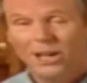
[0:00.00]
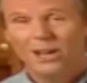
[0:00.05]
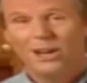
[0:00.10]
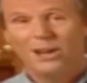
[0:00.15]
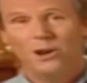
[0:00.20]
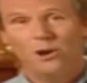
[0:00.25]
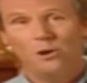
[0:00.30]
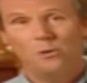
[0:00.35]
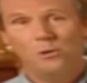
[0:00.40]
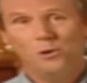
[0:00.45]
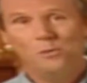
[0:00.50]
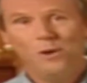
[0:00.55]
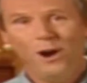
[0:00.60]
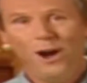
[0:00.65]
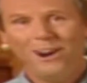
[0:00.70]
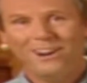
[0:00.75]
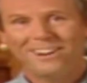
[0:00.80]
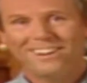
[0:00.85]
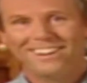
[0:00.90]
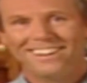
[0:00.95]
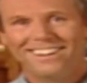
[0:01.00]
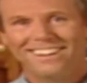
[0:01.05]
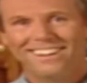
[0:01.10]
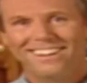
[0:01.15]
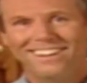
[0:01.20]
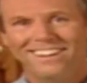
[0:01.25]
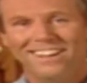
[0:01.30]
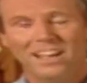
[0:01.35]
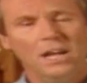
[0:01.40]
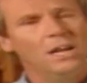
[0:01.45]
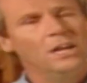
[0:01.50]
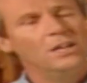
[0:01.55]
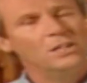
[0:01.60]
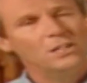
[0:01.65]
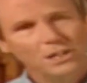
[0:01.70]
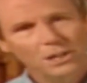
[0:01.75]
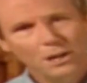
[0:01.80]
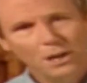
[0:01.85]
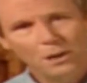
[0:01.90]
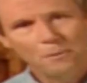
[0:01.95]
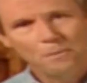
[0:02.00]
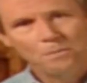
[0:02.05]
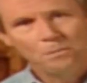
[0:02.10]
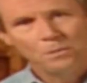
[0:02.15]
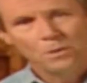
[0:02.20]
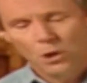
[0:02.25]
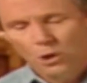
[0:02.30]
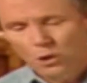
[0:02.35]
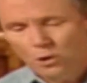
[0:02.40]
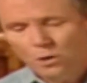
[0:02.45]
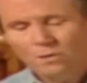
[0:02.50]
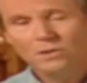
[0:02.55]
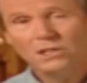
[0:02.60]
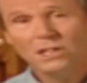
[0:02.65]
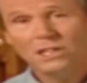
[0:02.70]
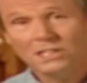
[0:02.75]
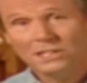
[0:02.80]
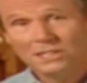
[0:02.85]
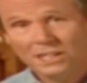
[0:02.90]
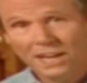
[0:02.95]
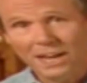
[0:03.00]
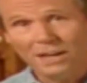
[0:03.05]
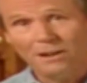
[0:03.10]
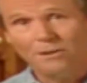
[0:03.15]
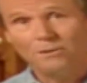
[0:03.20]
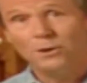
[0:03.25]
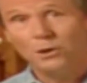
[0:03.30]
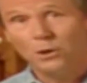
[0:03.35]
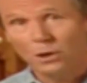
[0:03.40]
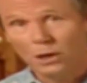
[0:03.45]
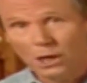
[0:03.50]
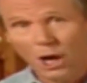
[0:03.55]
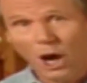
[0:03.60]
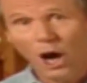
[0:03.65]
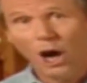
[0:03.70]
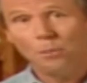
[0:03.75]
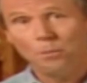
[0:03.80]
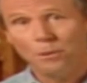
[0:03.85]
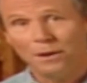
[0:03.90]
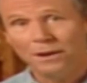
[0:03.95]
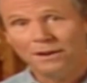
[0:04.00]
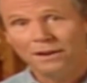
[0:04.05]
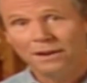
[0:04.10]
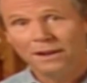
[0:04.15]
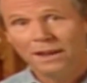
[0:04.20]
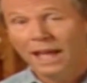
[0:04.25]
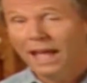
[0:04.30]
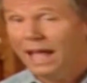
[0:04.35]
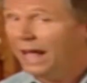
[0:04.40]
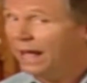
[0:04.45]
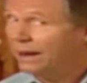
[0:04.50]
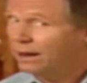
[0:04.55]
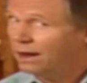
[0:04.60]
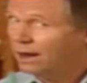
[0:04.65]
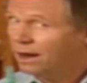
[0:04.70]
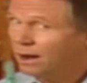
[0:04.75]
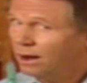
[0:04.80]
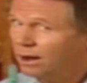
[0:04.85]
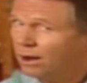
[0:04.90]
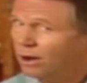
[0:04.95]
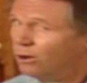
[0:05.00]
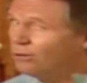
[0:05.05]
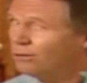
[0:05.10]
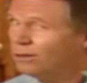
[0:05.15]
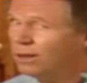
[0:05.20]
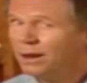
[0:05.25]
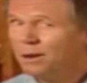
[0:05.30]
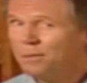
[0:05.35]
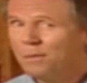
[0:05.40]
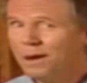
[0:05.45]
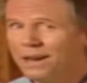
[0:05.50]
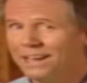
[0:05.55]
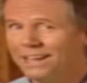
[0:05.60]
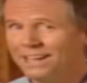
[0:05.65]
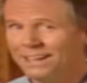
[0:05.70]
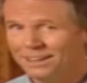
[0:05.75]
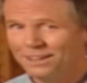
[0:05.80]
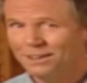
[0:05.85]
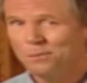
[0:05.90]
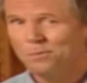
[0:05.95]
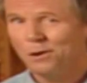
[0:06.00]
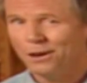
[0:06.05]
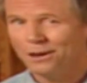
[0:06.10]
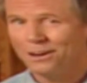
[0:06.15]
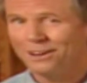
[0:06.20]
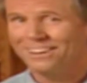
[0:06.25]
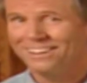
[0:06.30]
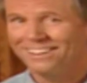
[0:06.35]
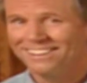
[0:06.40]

No more mark. Do you know, you have just saved your carpet and a whole lot of money into the bargain.